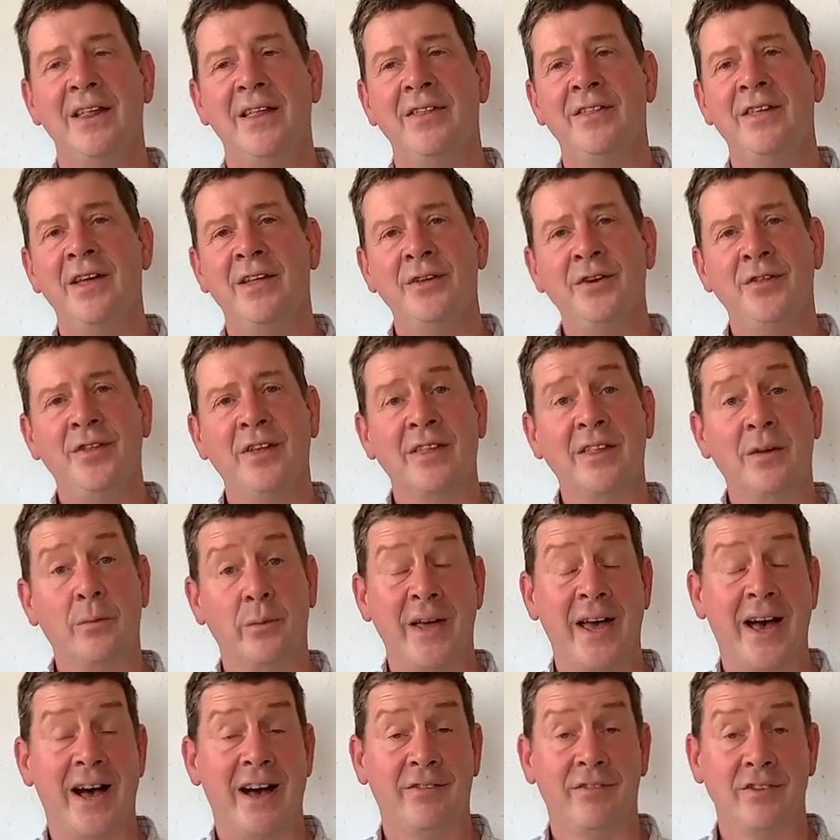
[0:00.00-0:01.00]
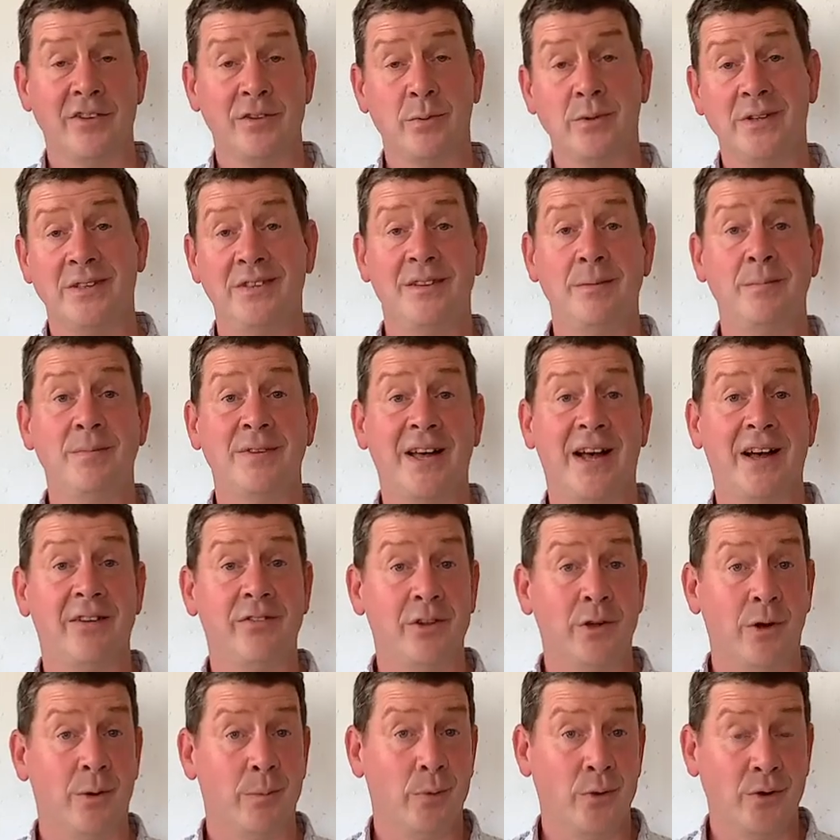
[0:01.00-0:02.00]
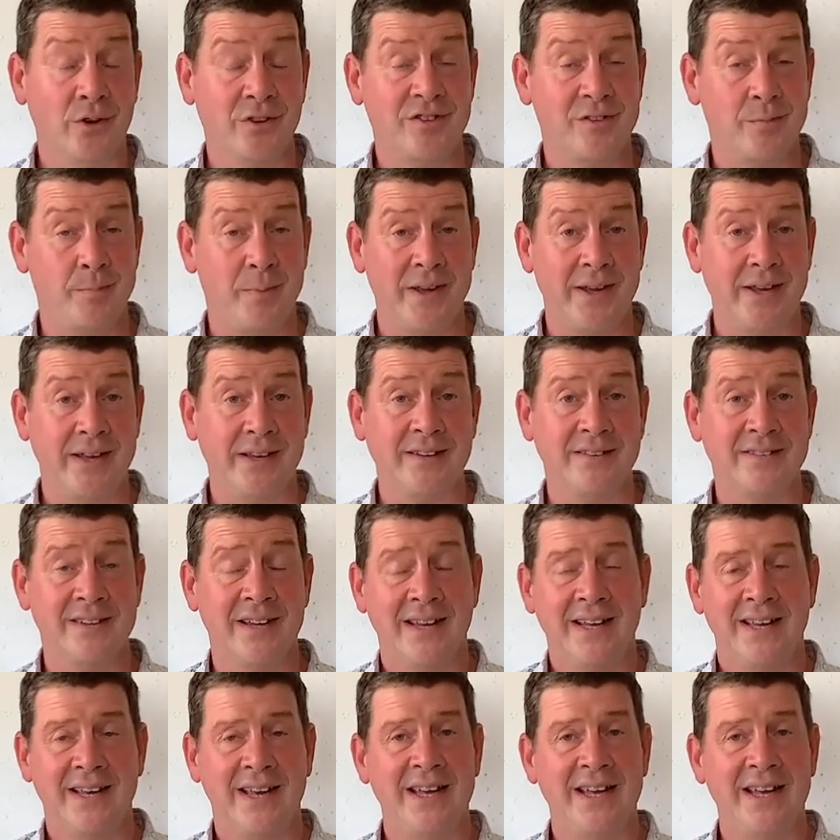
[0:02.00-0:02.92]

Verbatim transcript: The other thing that we have is we seem to have a lot more space.